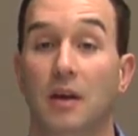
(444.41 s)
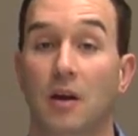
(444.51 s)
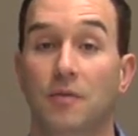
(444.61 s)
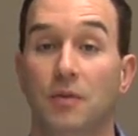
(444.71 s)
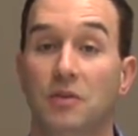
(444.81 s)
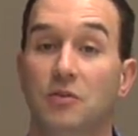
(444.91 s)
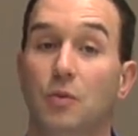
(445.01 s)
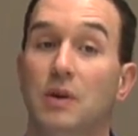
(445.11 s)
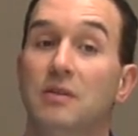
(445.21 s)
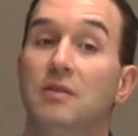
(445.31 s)
carefully
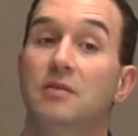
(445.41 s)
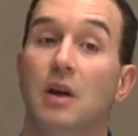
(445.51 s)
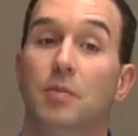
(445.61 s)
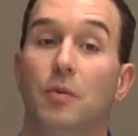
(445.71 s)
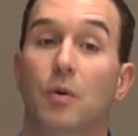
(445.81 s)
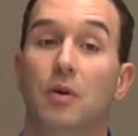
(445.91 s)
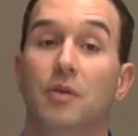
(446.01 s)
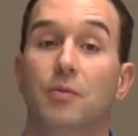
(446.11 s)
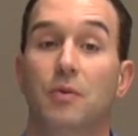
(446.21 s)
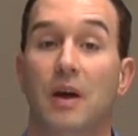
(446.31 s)
squeeze the sample
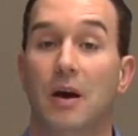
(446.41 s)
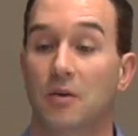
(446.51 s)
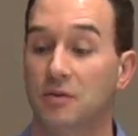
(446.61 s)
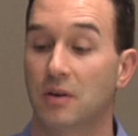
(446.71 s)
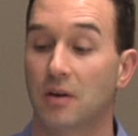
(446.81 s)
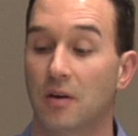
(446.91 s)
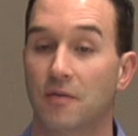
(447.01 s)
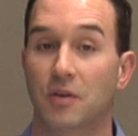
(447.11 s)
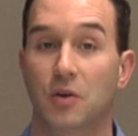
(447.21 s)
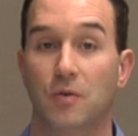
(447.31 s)
water through the housing
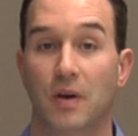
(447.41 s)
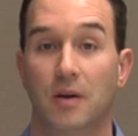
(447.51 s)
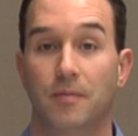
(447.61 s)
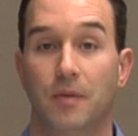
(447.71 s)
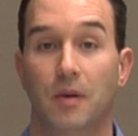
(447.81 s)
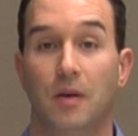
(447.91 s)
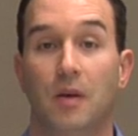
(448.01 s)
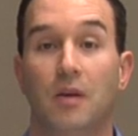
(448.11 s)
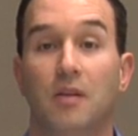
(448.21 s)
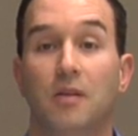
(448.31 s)
of the cuvette.
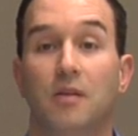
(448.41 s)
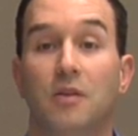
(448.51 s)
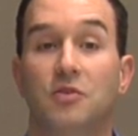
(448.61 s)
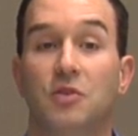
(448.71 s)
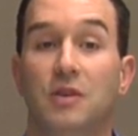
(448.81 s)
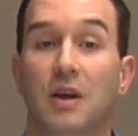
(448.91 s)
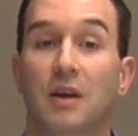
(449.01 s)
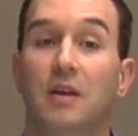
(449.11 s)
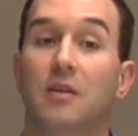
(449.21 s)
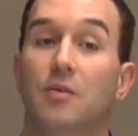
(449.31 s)
This should
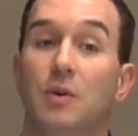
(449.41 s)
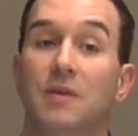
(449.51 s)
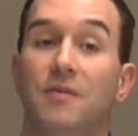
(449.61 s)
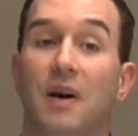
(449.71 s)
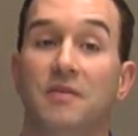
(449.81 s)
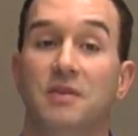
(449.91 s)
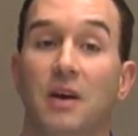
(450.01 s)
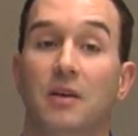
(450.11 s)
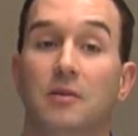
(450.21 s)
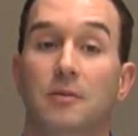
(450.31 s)
take 3 to 5
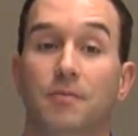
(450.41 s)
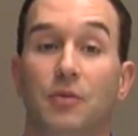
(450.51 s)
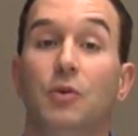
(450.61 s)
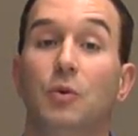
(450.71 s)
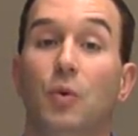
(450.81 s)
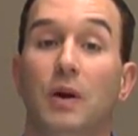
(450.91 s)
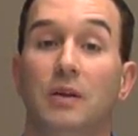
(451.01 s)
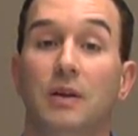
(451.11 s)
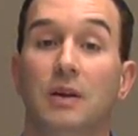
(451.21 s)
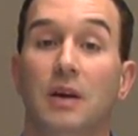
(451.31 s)
seconds. Too
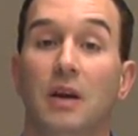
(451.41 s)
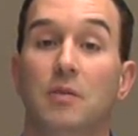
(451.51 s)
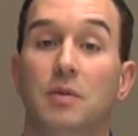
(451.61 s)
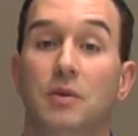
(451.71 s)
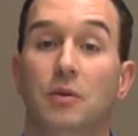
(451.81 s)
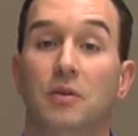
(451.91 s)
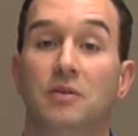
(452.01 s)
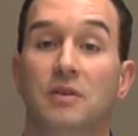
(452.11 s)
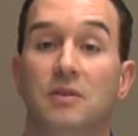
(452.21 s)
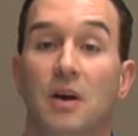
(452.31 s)
quickly, and the
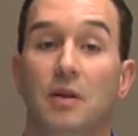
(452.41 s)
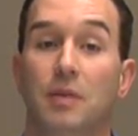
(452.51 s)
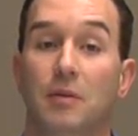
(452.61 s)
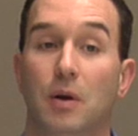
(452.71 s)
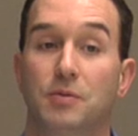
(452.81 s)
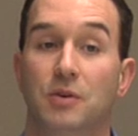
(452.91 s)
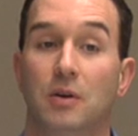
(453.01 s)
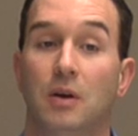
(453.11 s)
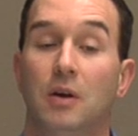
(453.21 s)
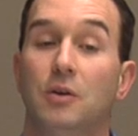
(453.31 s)
materials inside may
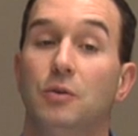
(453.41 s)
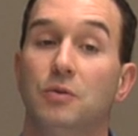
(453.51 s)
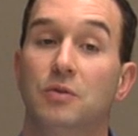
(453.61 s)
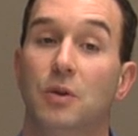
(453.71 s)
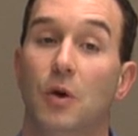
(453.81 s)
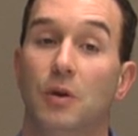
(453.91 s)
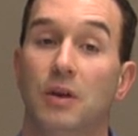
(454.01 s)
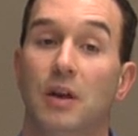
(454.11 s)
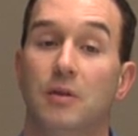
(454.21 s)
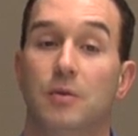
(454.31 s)
rupture. Too
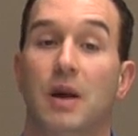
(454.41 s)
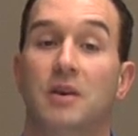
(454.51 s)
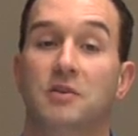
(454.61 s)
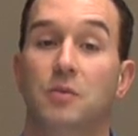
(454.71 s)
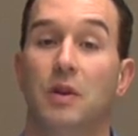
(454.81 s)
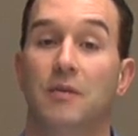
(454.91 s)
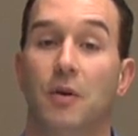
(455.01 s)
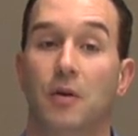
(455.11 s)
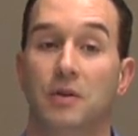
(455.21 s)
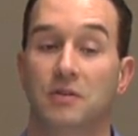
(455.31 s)
slowly, and the reaction will
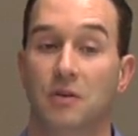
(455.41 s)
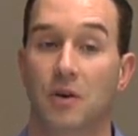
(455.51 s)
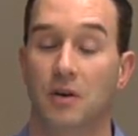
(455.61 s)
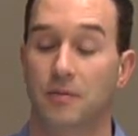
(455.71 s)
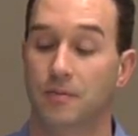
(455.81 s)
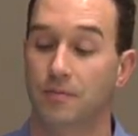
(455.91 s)
have already started.